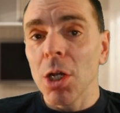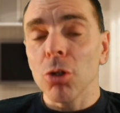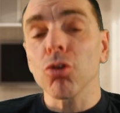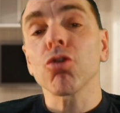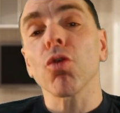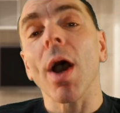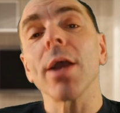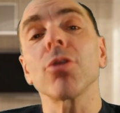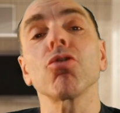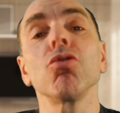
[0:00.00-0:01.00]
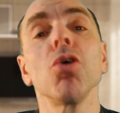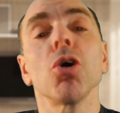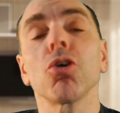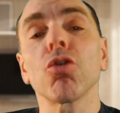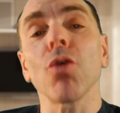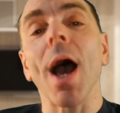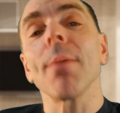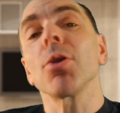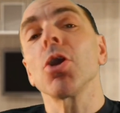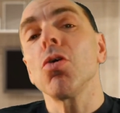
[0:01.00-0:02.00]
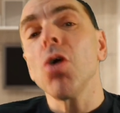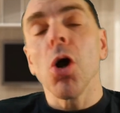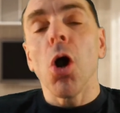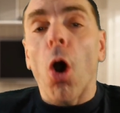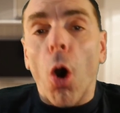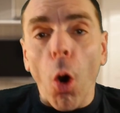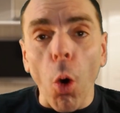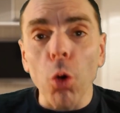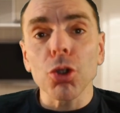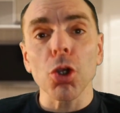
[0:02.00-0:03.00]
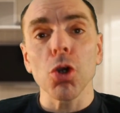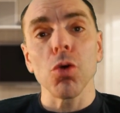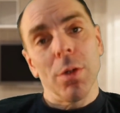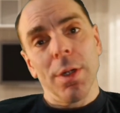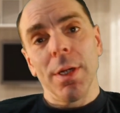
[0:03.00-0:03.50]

to try to grab you, hold you,